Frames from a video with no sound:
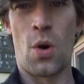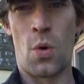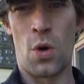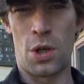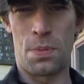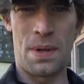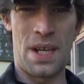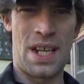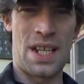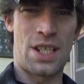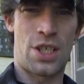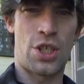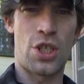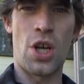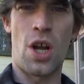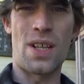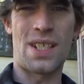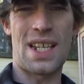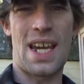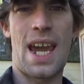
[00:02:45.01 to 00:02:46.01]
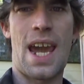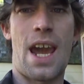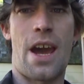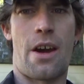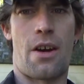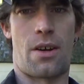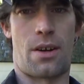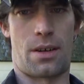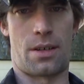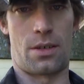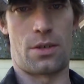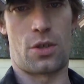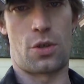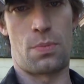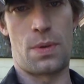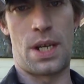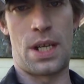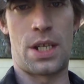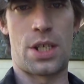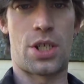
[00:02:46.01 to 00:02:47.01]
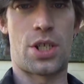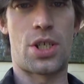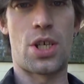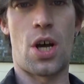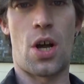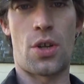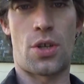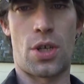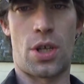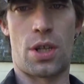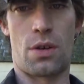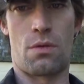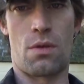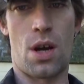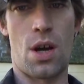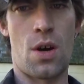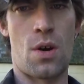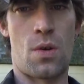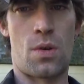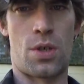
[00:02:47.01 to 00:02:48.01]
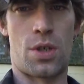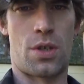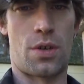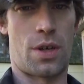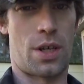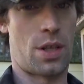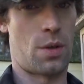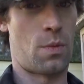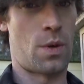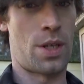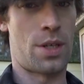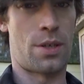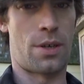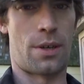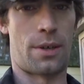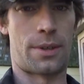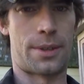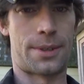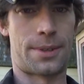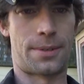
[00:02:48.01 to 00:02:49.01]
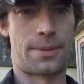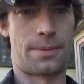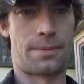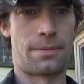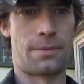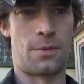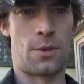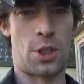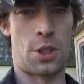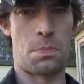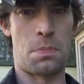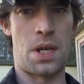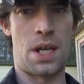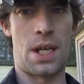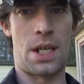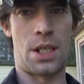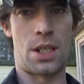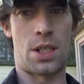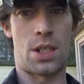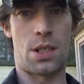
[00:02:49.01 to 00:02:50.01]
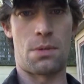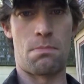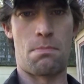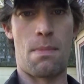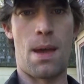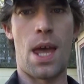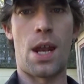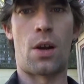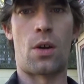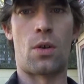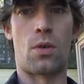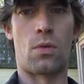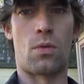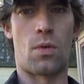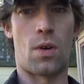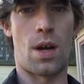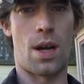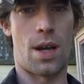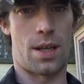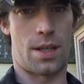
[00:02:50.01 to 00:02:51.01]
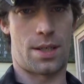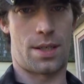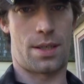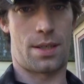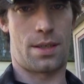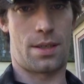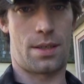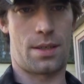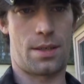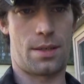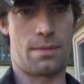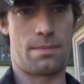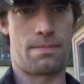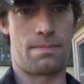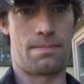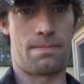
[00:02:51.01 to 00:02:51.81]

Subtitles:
which means salt air, which means salt on the roads during the winter, which means metal rusts.